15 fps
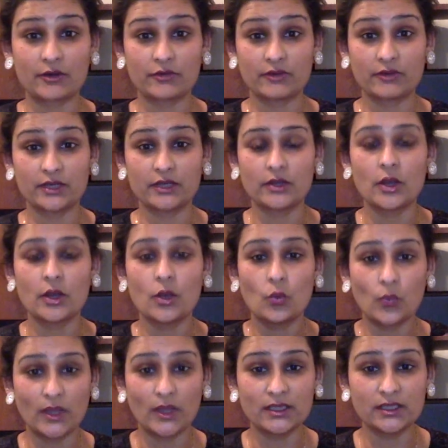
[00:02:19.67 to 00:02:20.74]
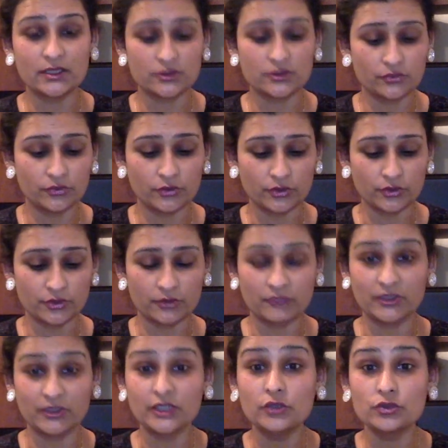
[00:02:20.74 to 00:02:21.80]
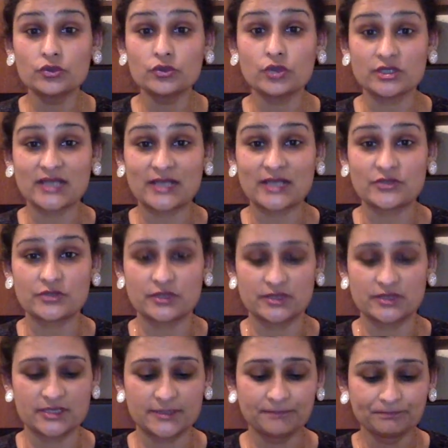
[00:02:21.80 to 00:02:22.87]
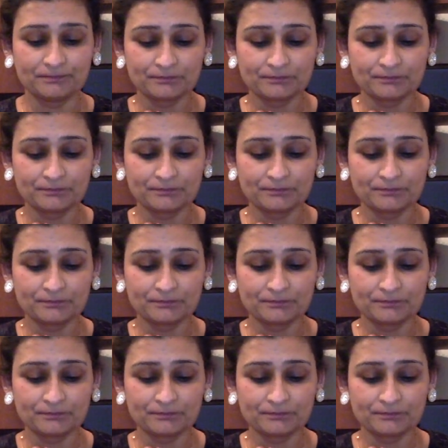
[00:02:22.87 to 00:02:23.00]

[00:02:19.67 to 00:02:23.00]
credit when you do your tax returns?